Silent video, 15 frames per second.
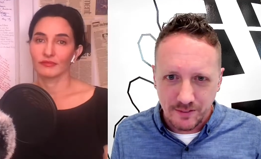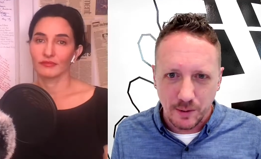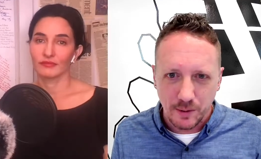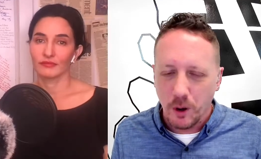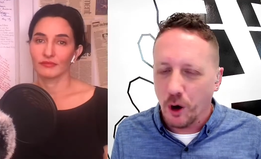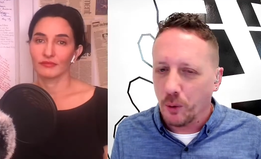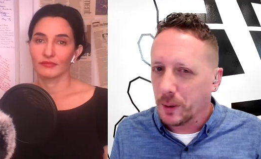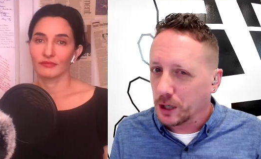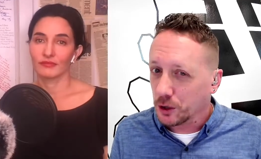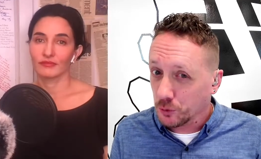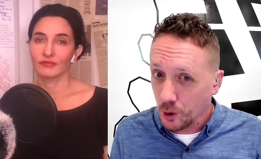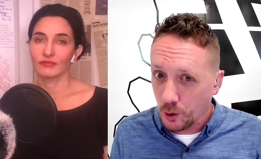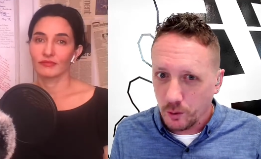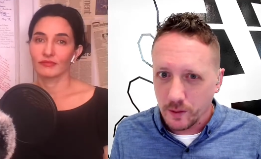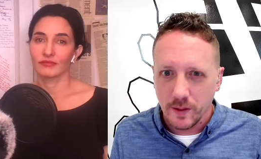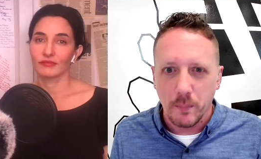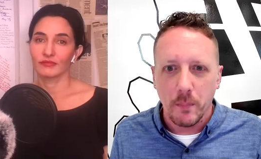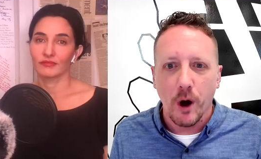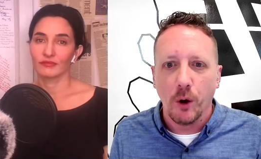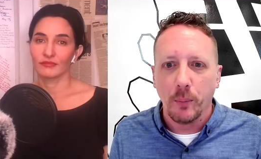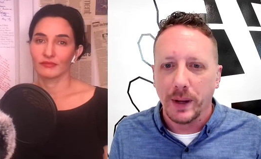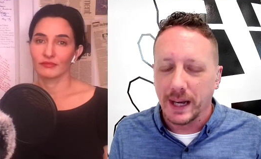Speaker 1: the moment, grow in the
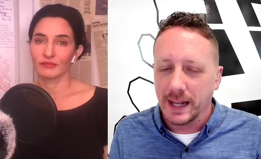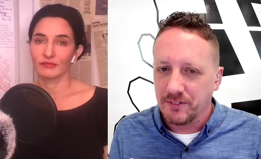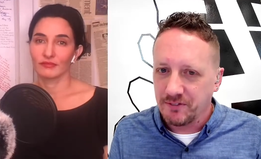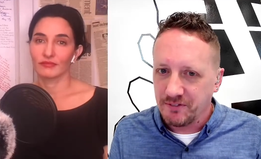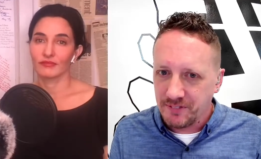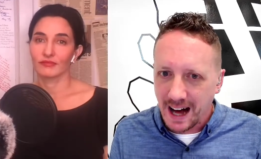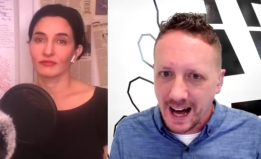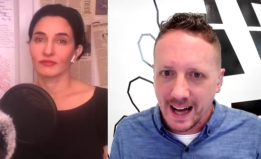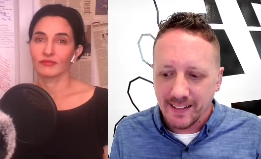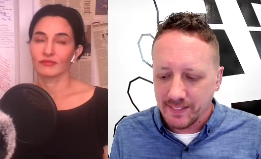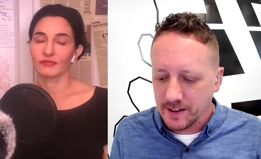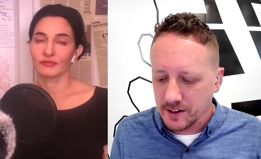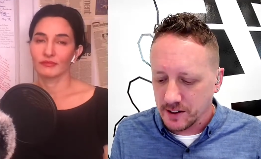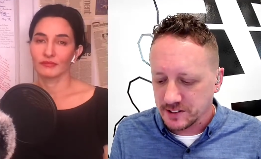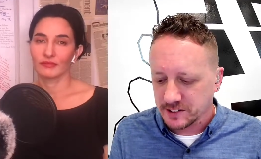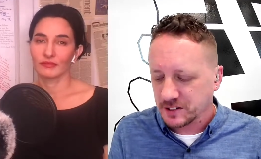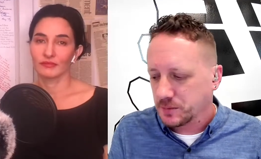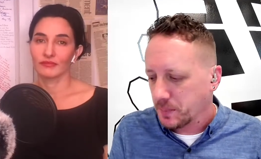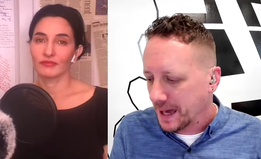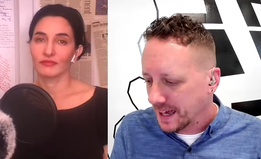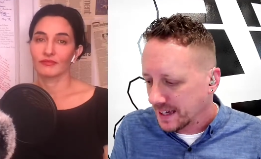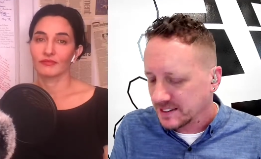moment and find their
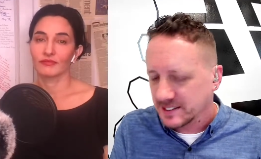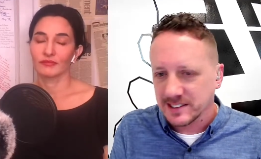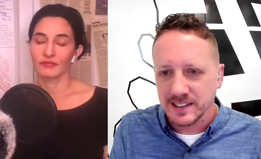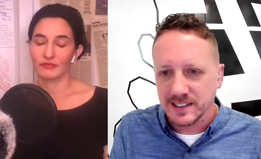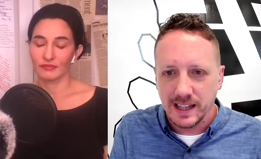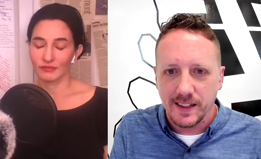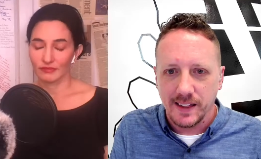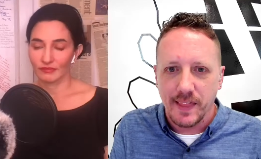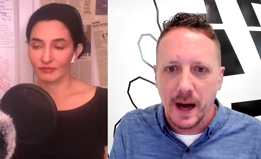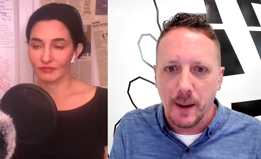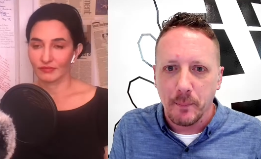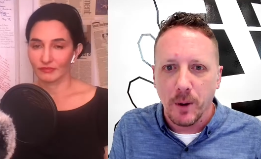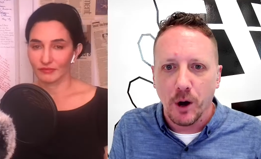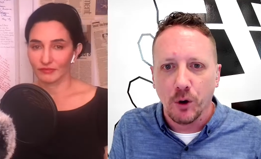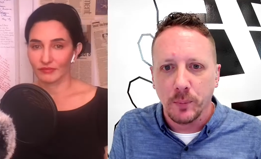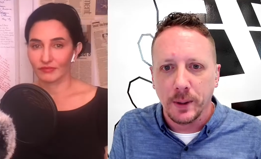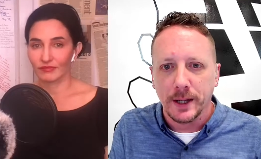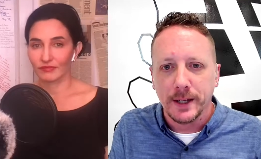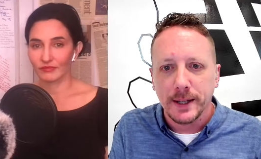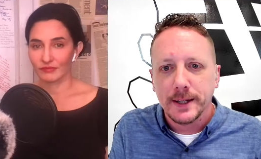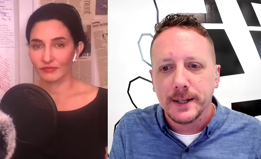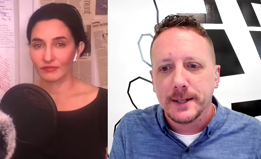space in that moment?
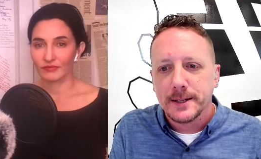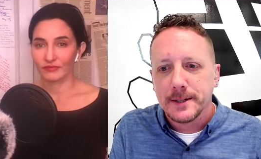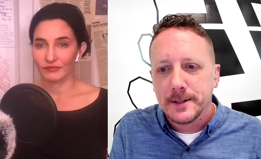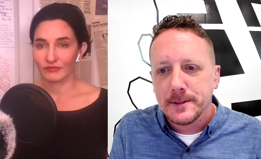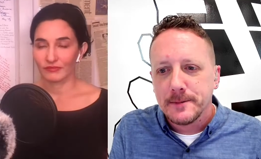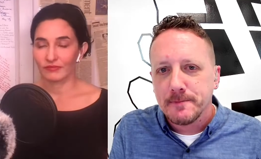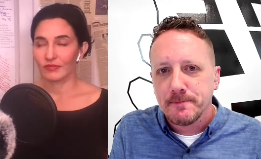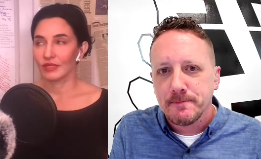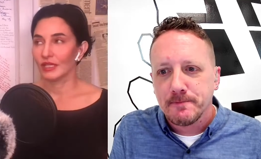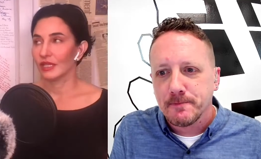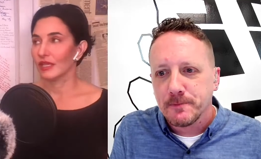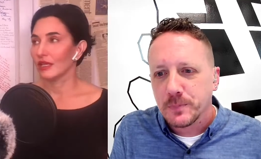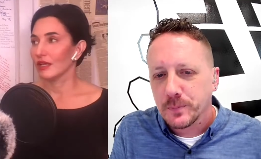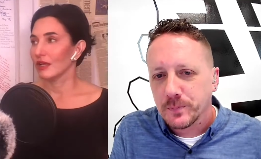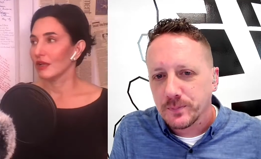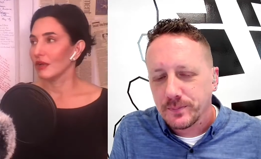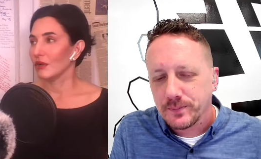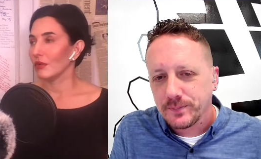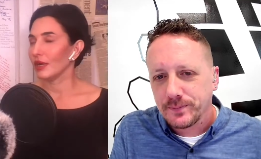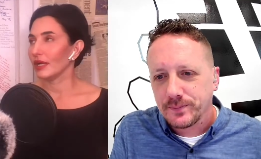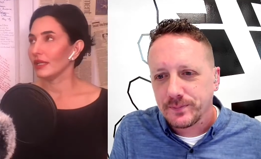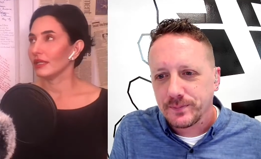Mm-hmm.
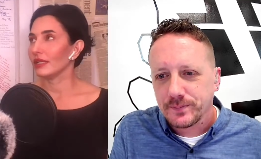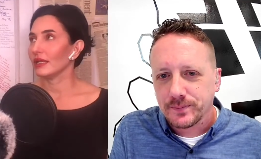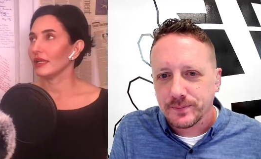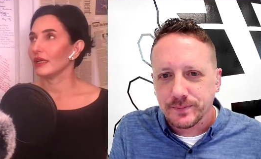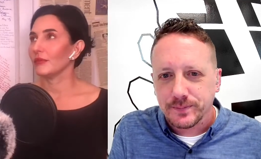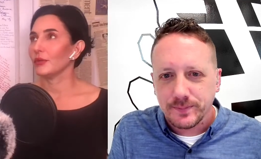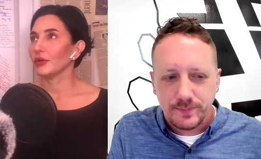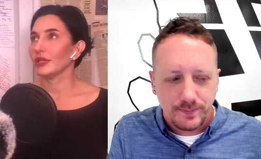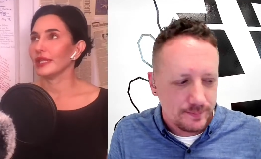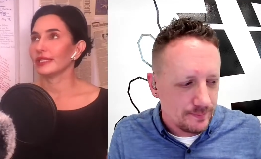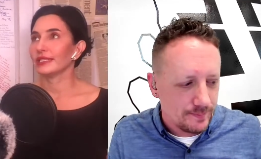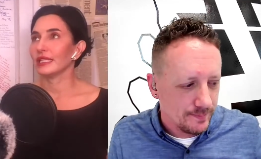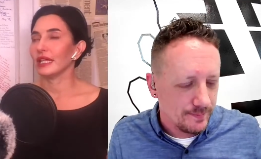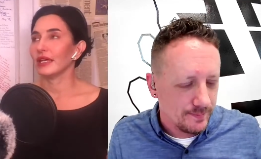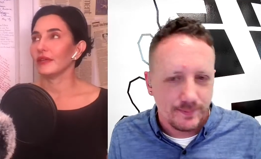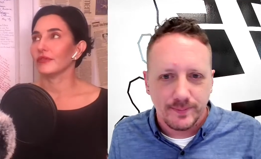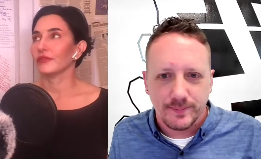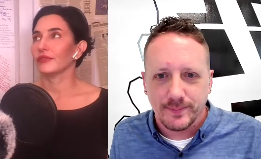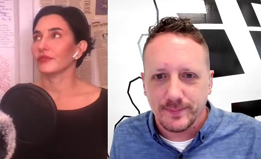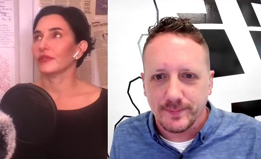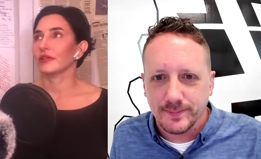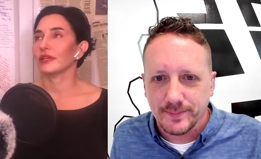
Speaker 2: Well, oh boy, that's a lot
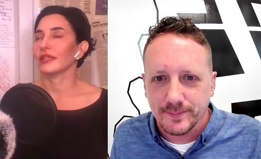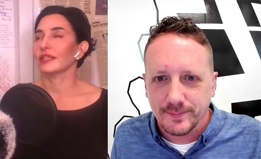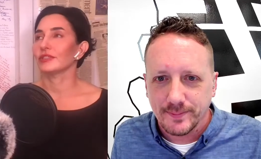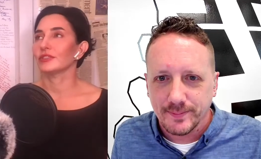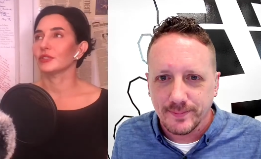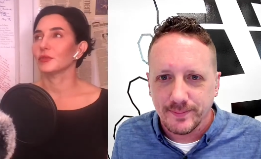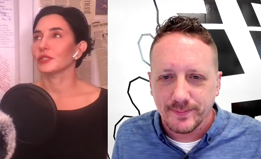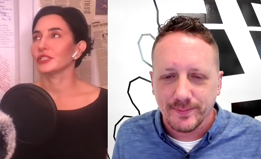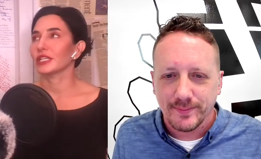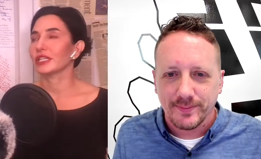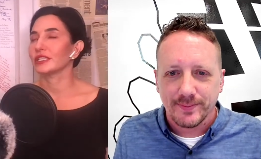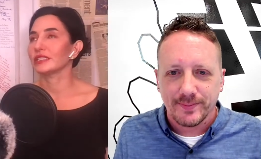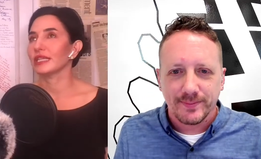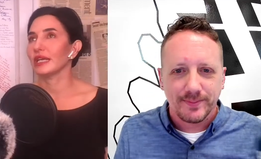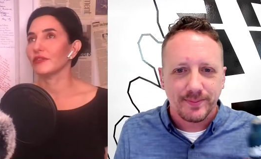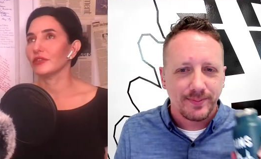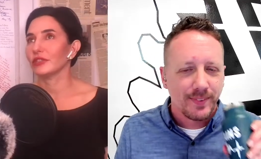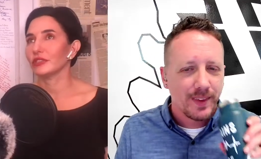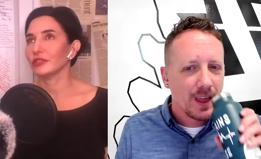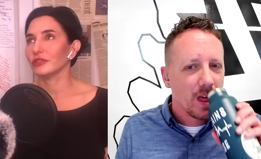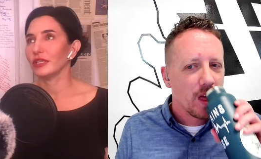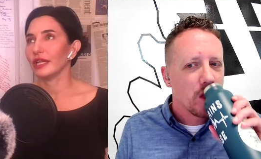of, there's so much I could dive
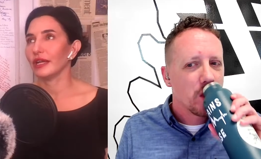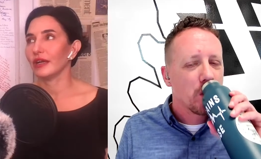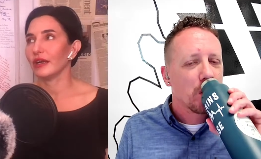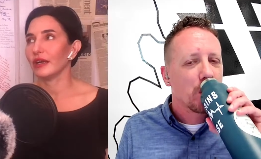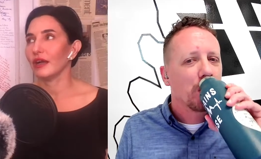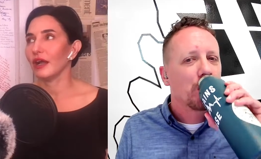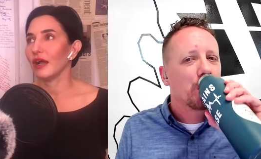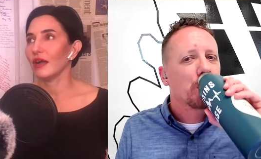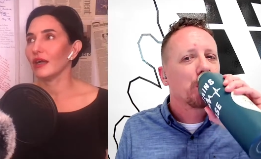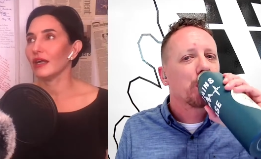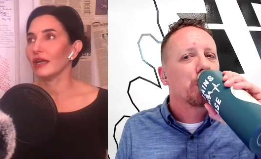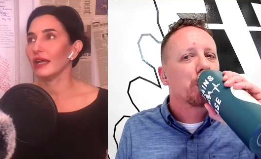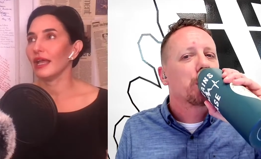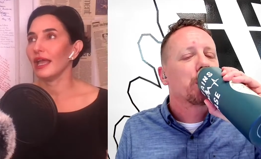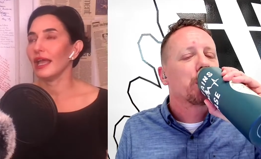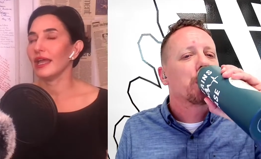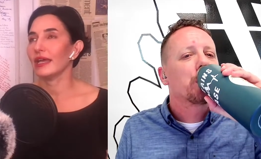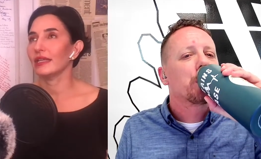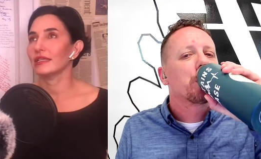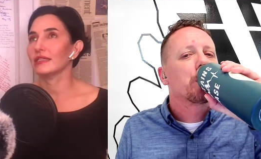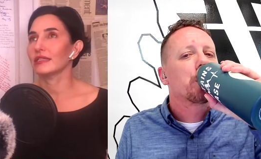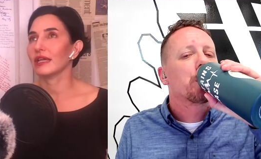into there. Uh,
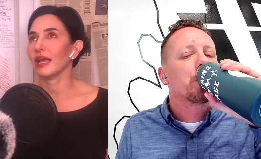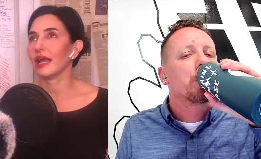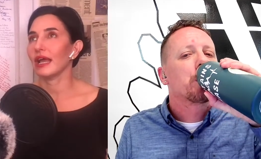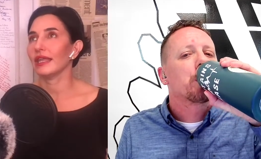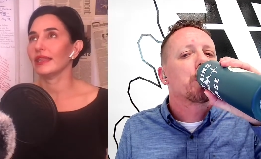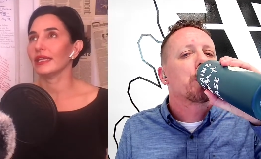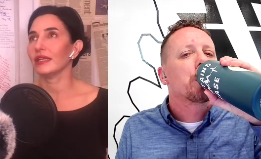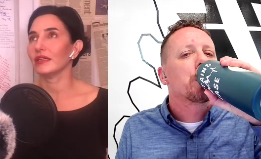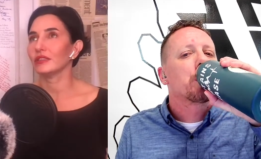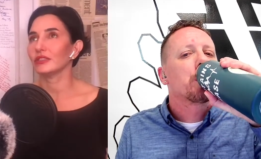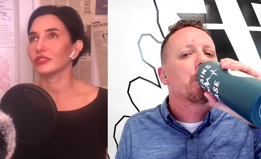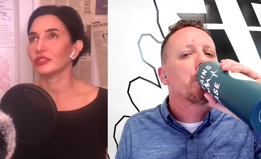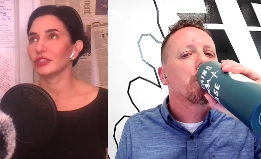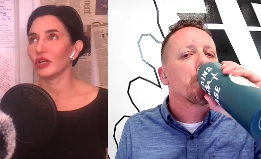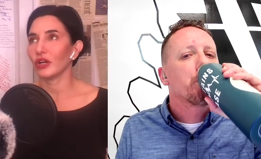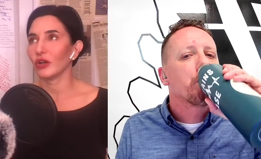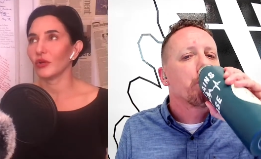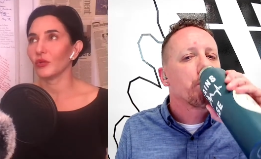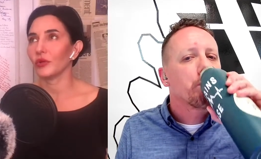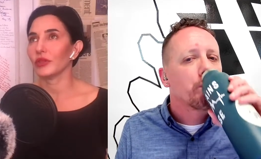and I think I'll start